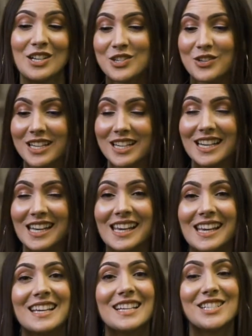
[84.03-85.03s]

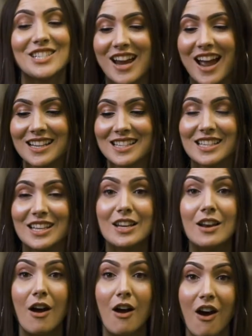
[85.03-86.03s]
Trinity,
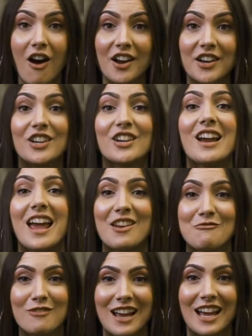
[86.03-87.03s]
Jackson, Honor,
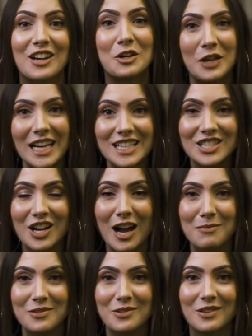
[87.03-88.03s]
and Rhett. Great
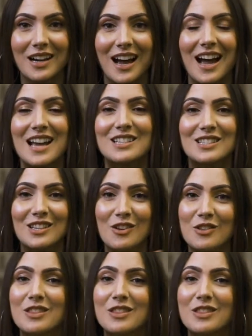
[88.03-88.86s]
job, you guys.